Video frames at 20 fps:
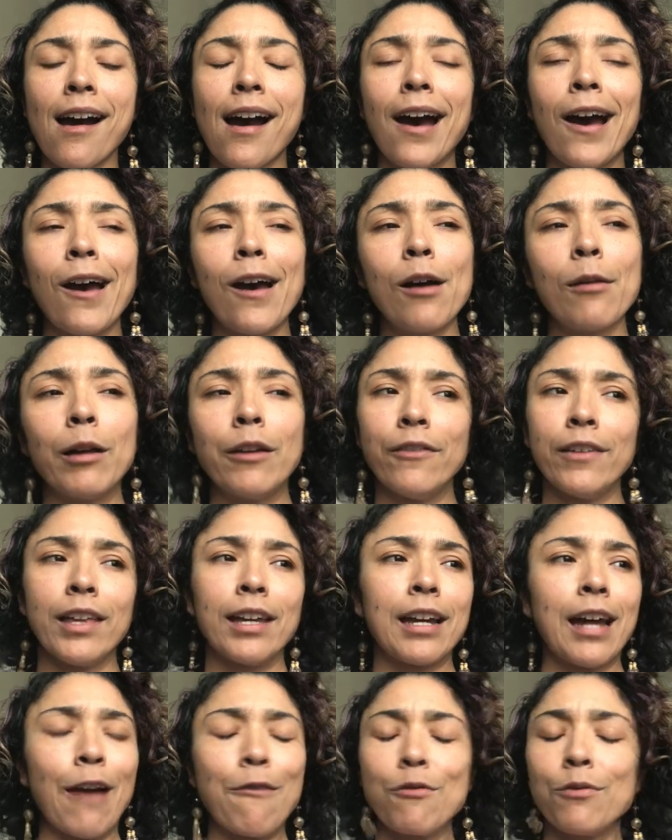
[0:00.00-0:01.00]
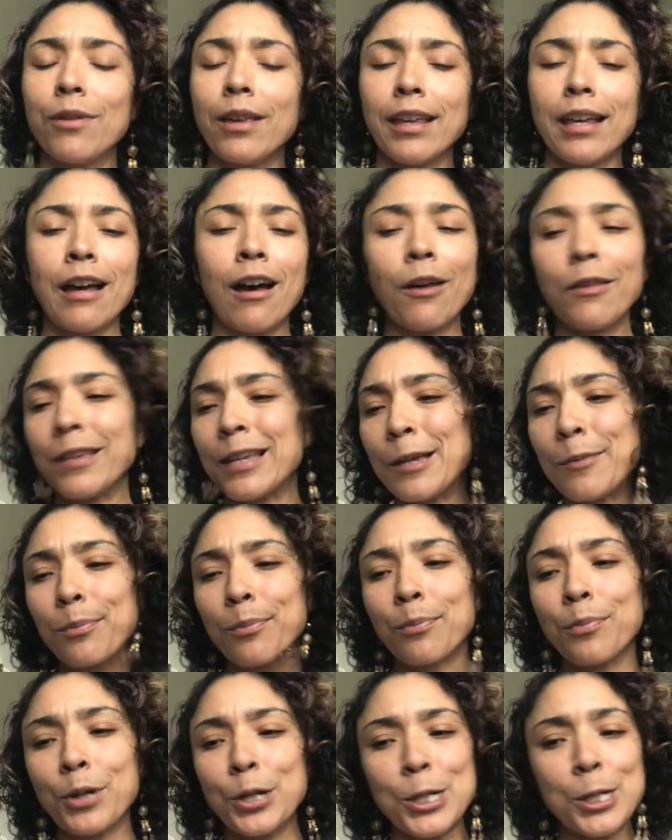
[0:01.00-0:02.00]
I feel like I have a really healthy
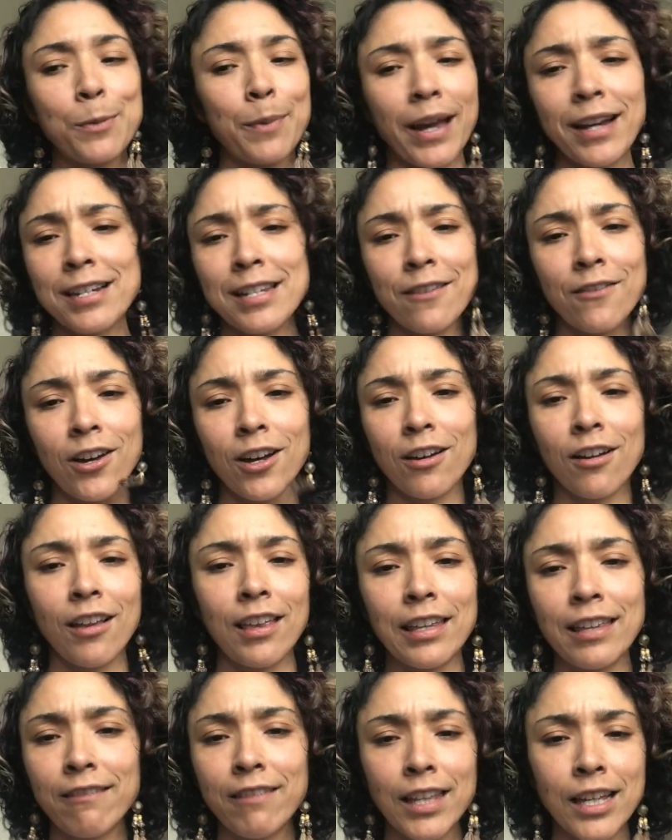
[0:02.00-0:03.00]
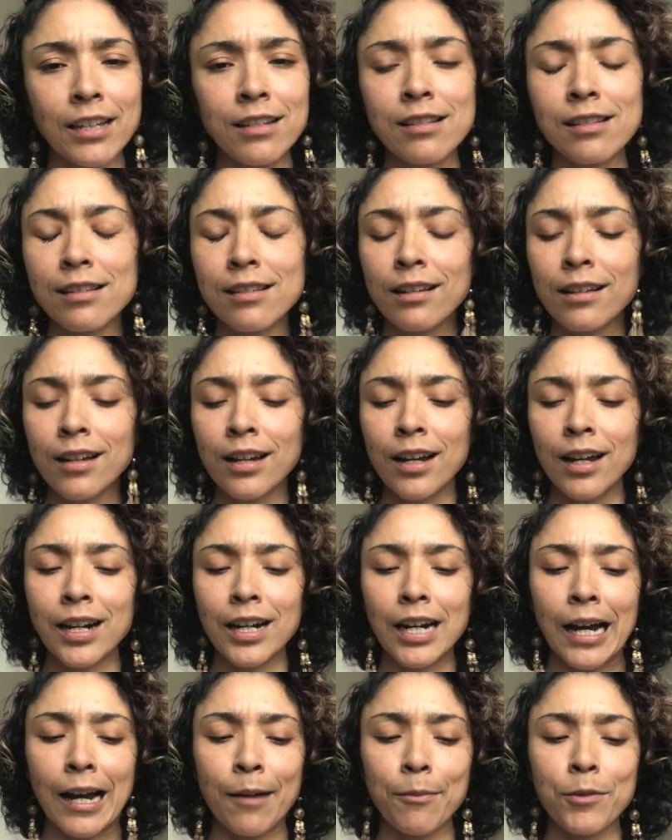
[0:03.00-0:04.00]
perspective on all of this.
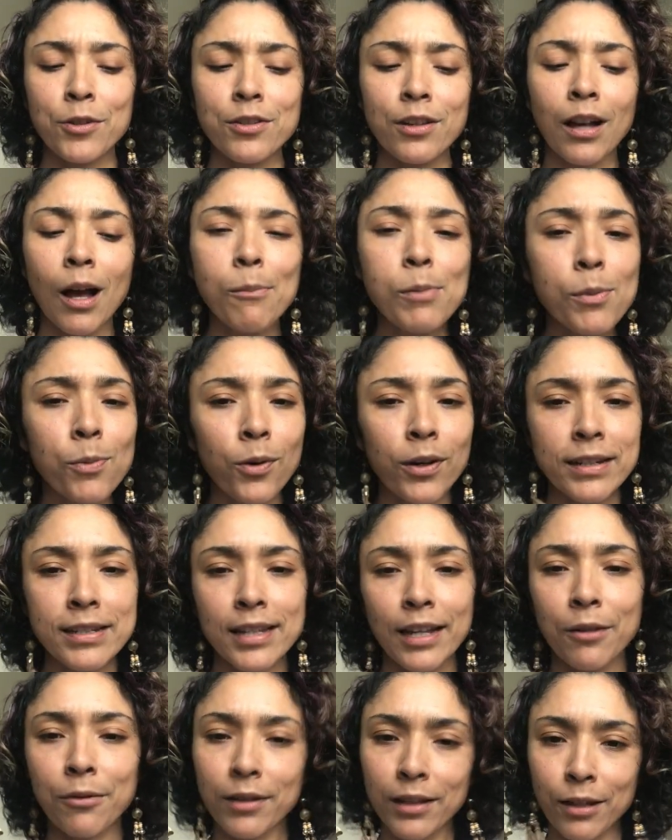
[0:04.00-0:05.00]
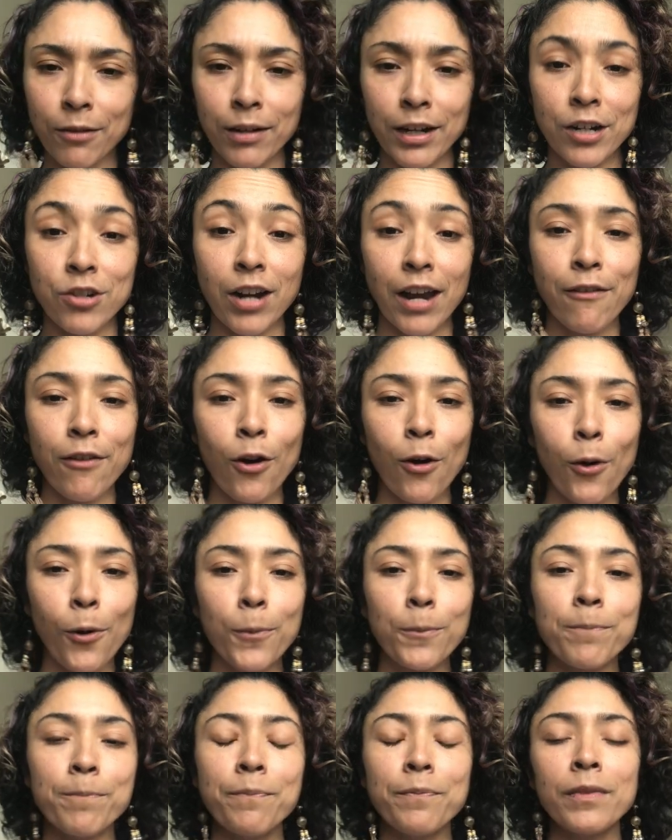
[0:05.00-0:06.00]
There's a couple points I really want to drive
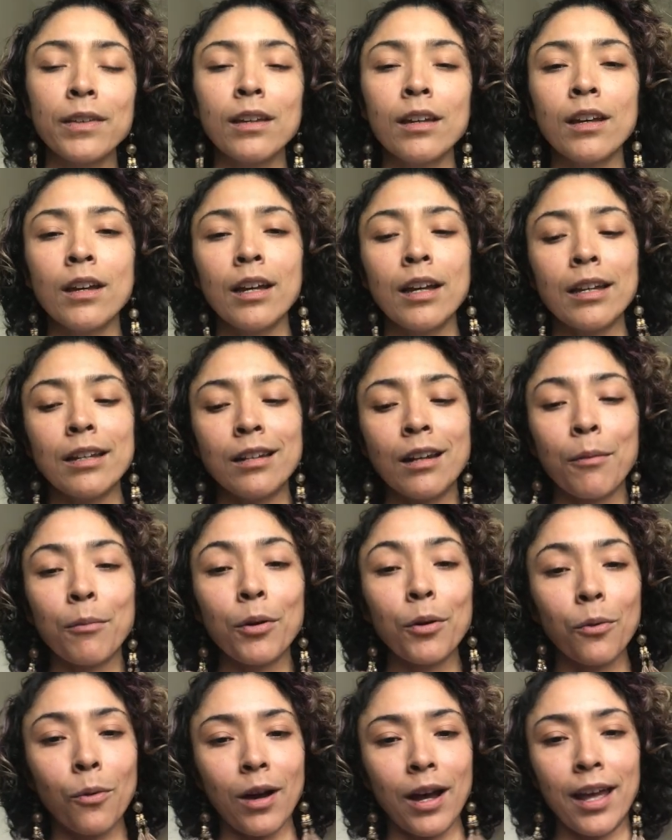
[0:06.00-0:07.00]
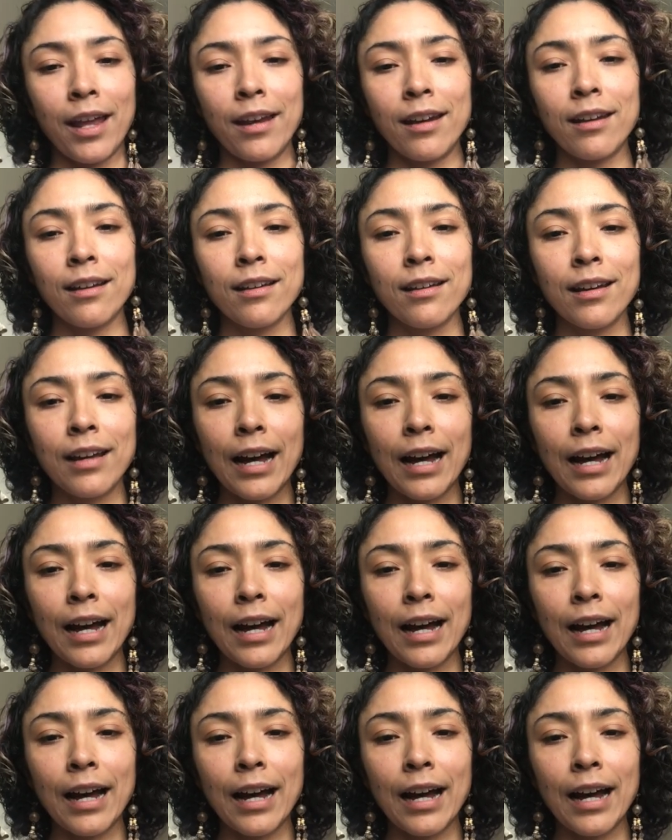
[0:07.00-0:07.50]
home. Number one,